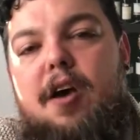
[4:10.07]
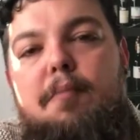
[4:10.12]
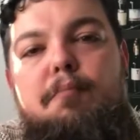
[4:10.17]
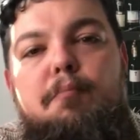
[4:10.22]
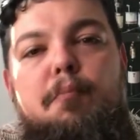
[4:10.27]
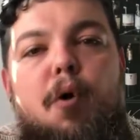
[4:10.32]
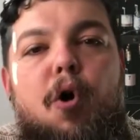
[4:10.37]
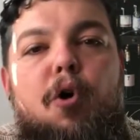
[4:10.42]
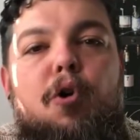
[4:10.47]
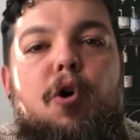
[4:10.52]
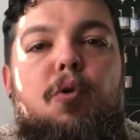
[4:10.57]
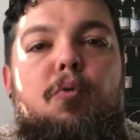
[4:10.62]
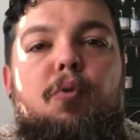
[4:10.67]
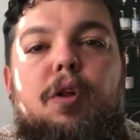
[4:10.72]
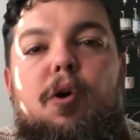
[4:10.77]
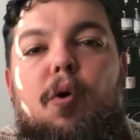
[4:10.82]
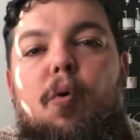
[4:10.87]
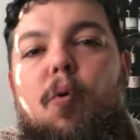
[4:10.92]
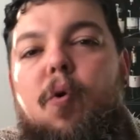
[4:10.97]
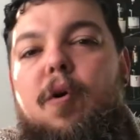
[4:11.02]
Merlot
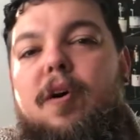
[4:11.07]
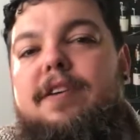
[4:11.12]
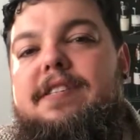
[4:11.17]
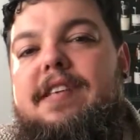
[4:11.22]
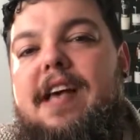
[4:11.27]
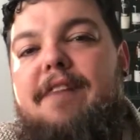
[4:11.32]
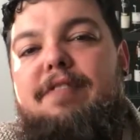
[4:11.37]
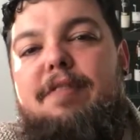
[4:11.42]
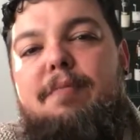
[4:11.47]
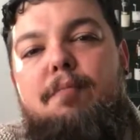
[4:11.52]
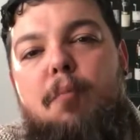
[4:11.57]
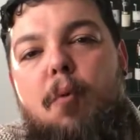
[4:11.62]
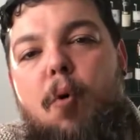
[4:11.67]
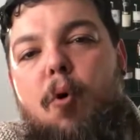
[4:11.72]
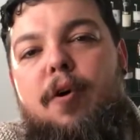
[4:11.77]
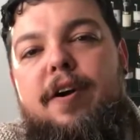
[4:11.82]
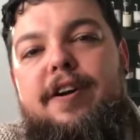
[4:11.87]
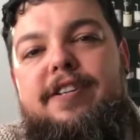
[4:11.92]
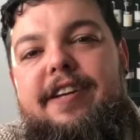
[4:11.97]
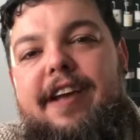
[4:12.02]
will always have a
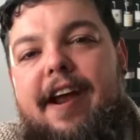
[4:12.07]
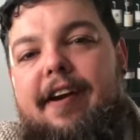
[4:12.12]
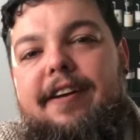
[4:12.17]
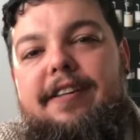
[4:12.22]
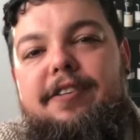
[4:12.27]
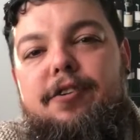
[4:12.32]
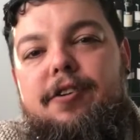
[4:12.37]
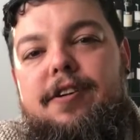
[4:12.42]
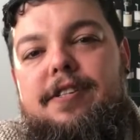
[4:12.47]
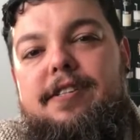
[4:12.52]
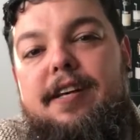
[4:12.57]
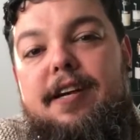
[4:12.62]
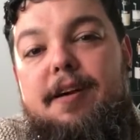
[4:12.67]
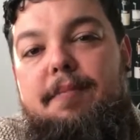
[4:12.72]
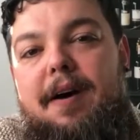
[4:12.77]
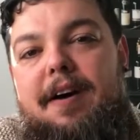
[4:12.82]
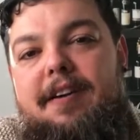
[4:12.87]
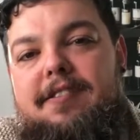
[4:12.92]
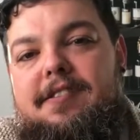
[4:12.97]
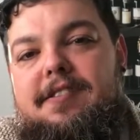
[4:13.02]
Moorish characteristic
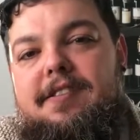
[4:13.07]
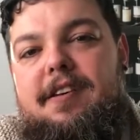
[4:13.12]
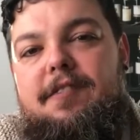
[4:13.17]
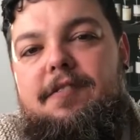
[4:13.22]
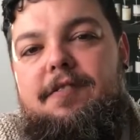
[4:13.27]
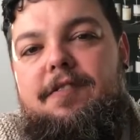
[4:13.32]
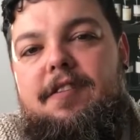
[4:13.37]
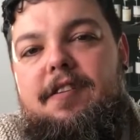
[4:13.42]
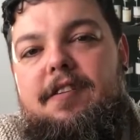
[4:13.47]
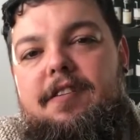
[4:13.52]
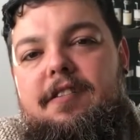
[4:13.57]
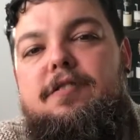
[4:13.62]
about itself.